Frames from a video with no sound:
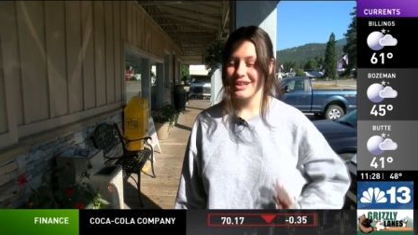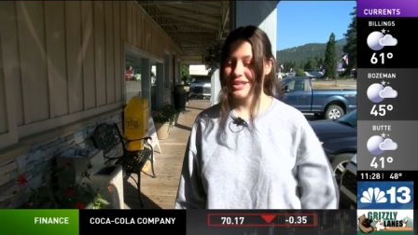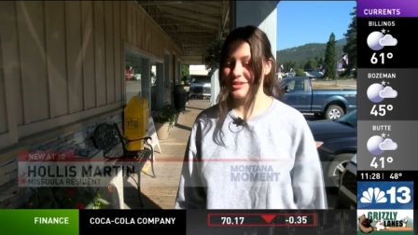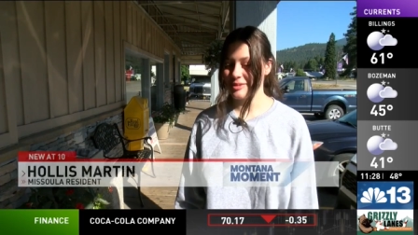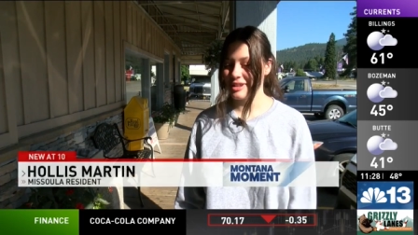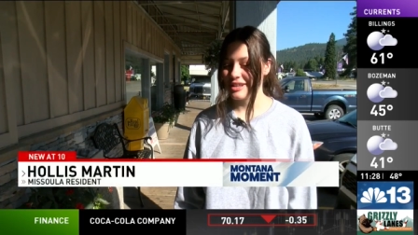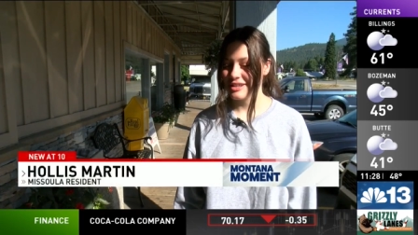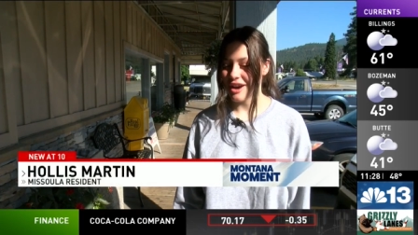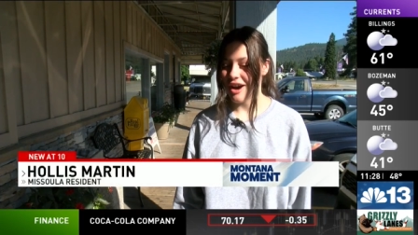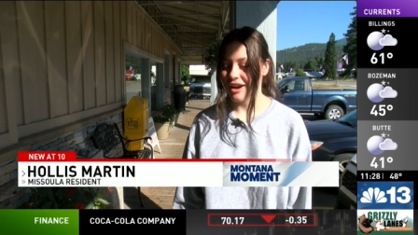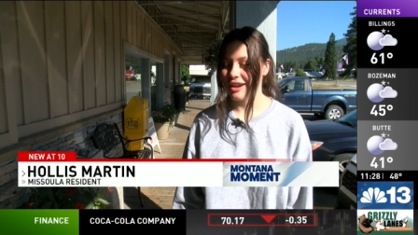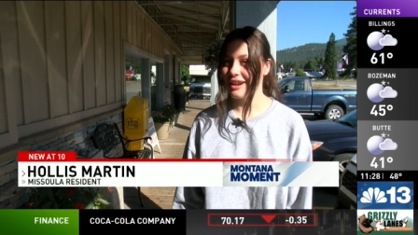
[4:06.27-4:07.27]
He's really
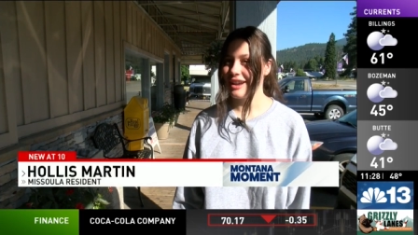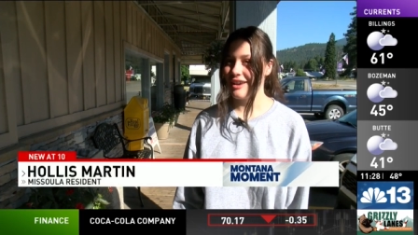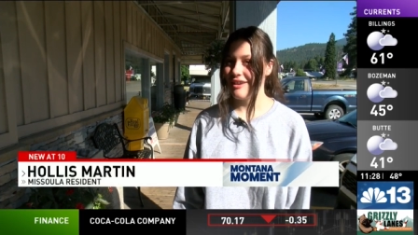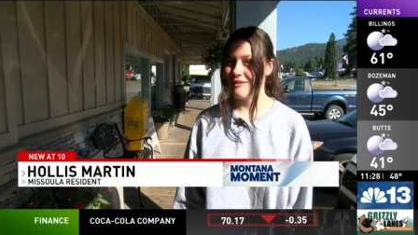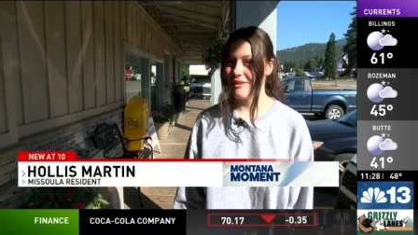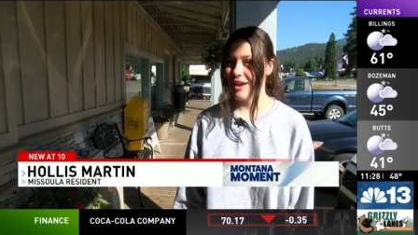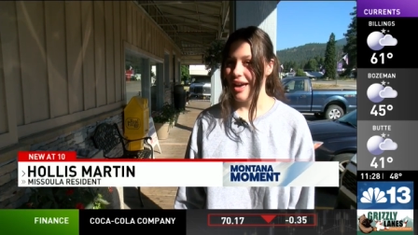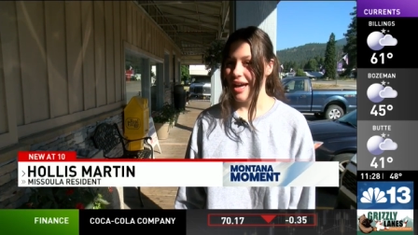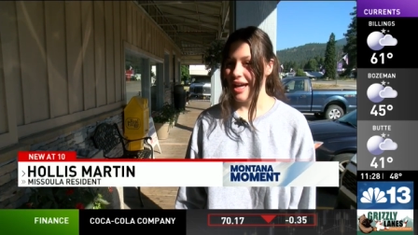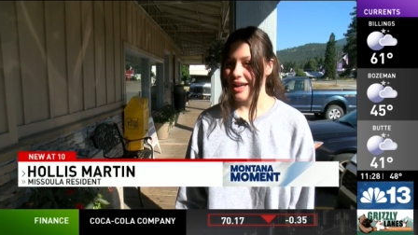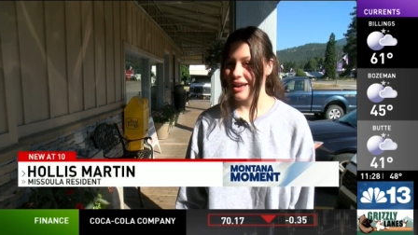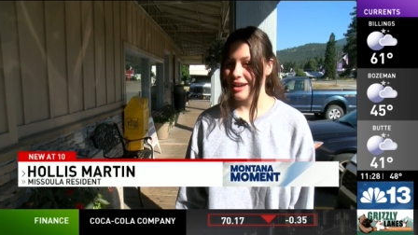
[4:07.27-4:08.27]
talkative.
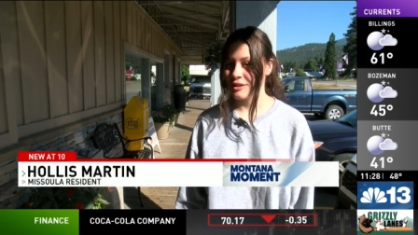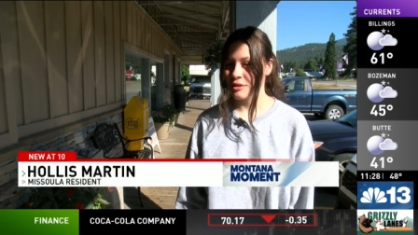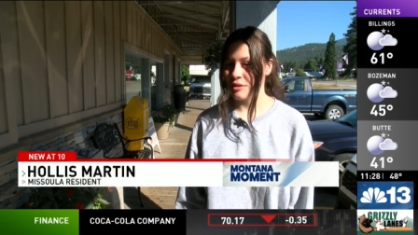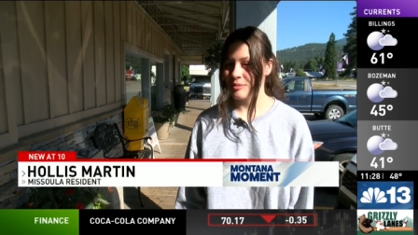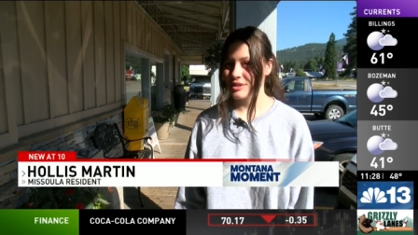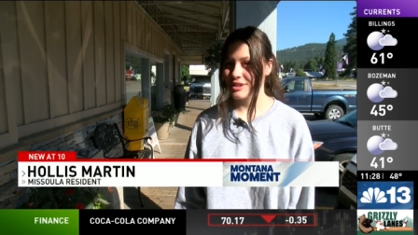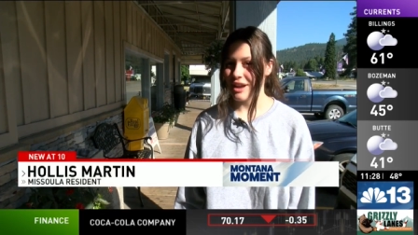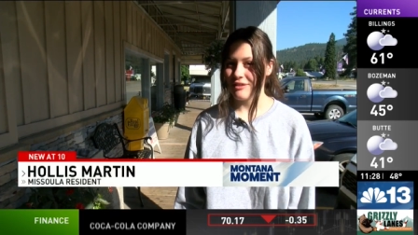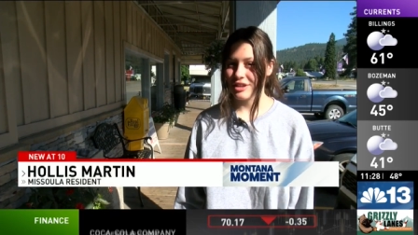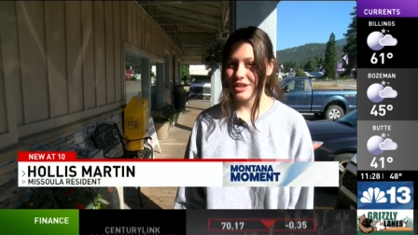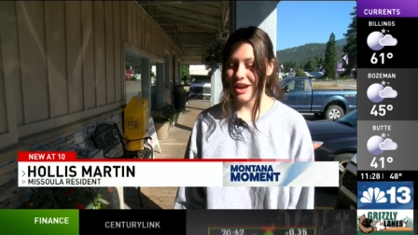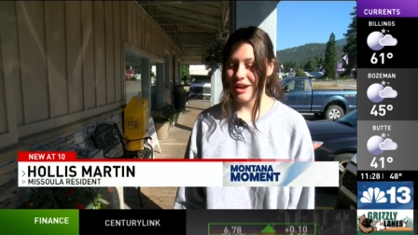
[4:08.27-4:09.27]
And almost
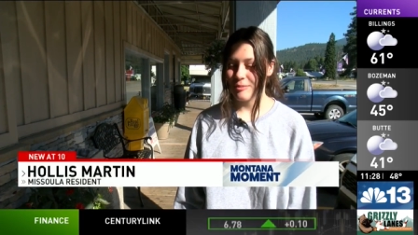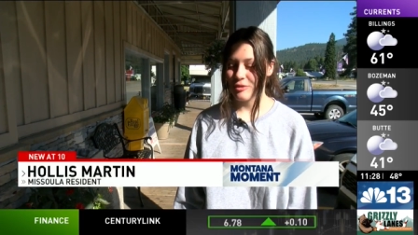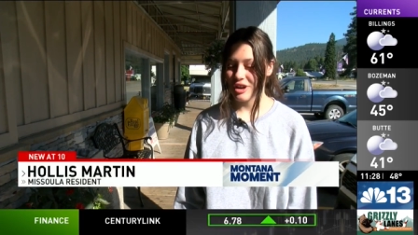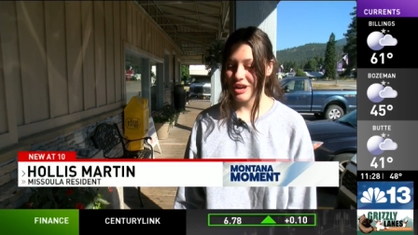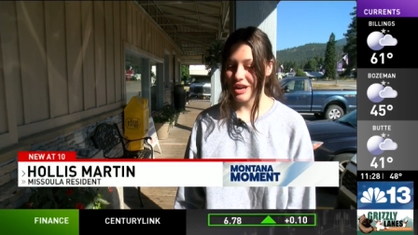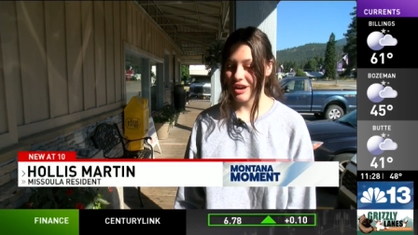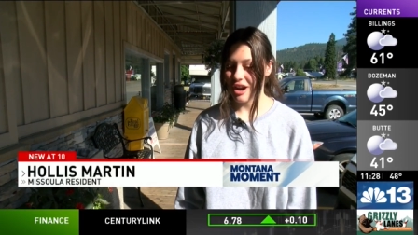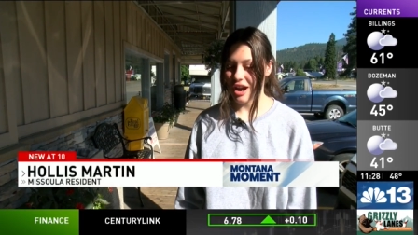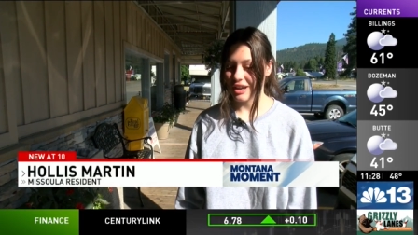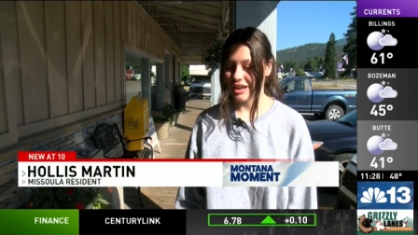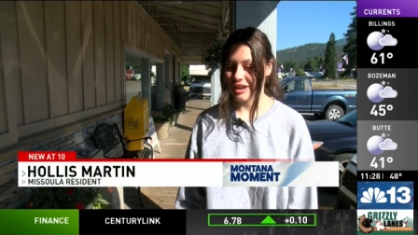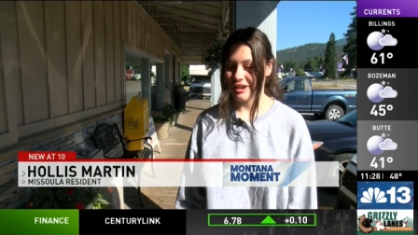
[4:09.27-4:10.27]
every time we're here, I
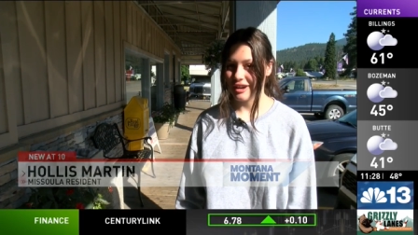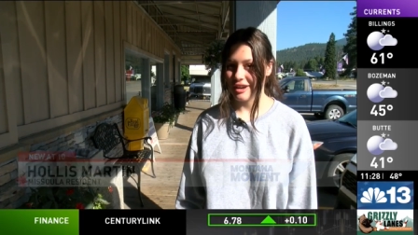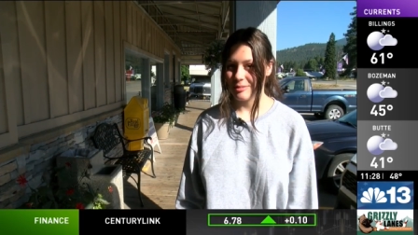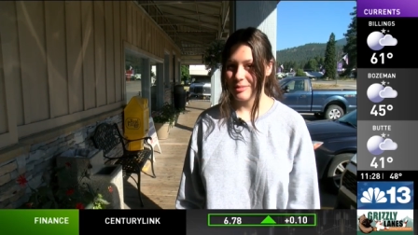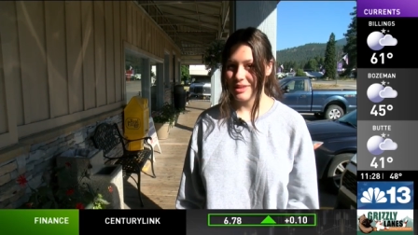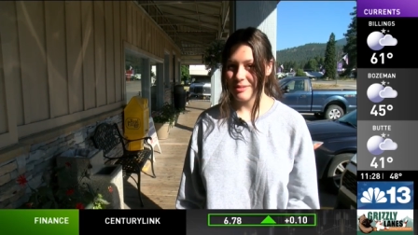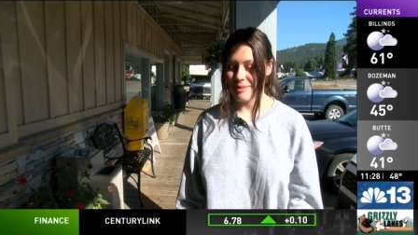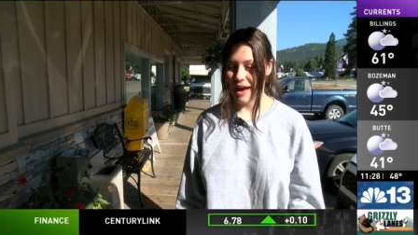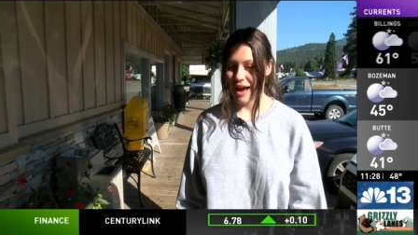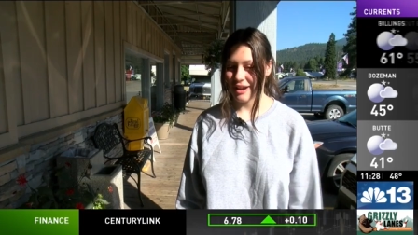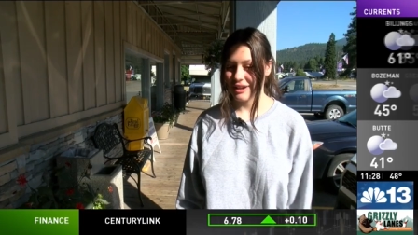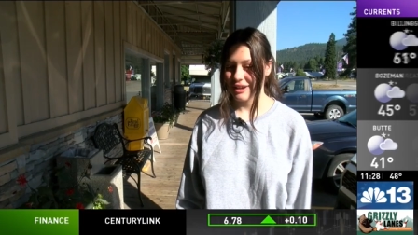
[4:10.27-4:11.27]
hear him in the
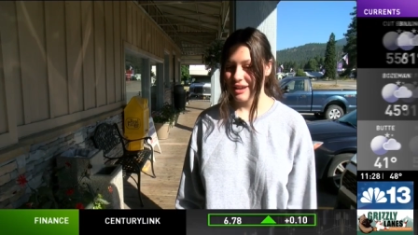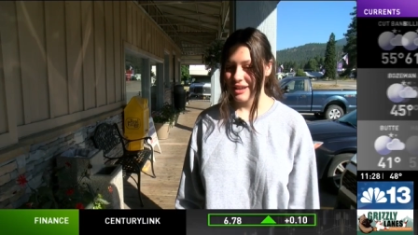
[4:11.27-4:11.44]
back.